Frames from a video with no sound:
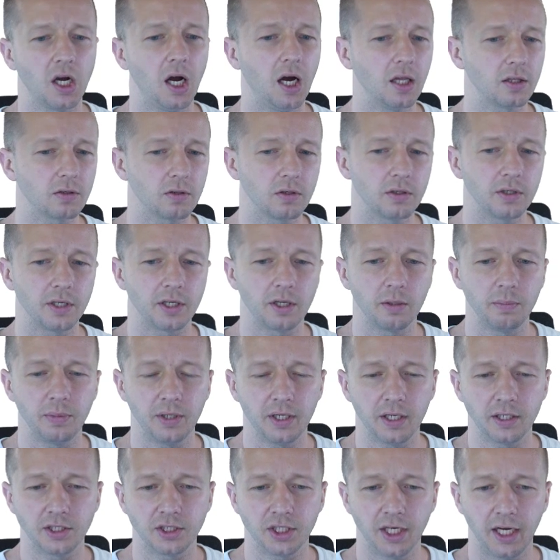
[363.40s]
color. It could
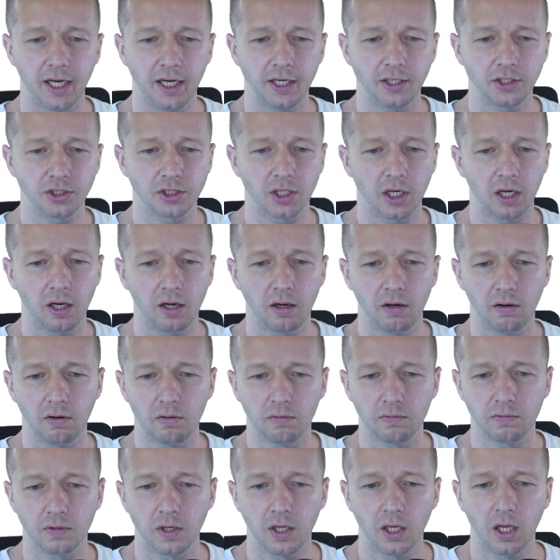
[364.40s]
be a change
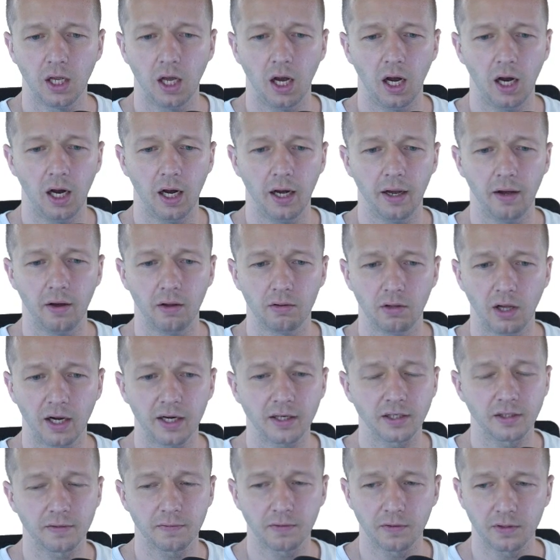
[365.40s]
of uh, a lot
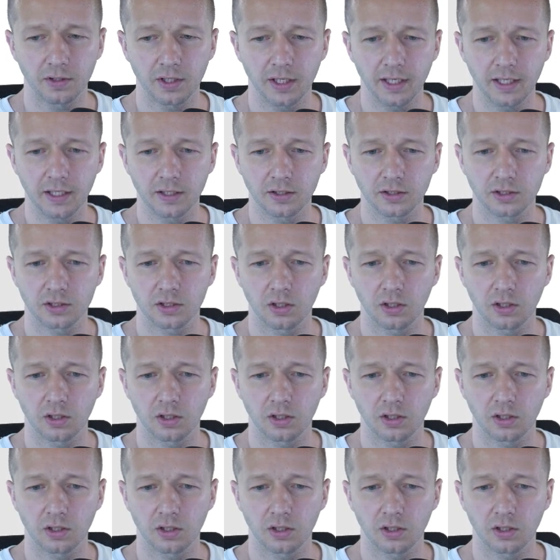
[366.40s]
of different things.